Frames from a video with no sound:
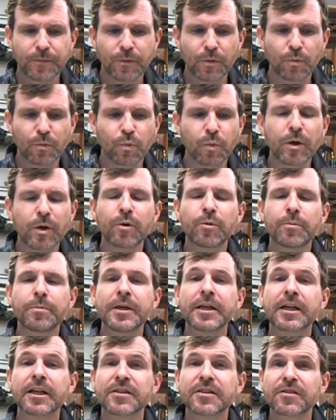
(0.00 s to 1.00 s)
We would
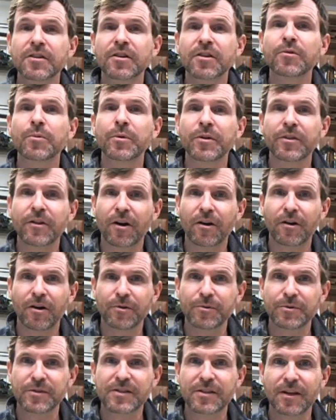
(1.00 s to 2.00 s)
be concerned with our
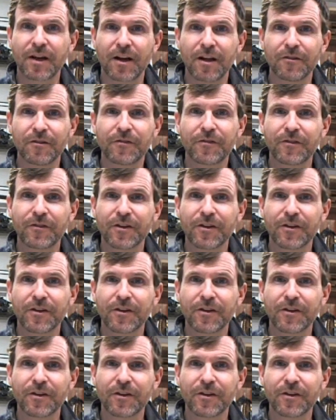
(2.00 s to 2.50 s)
own self.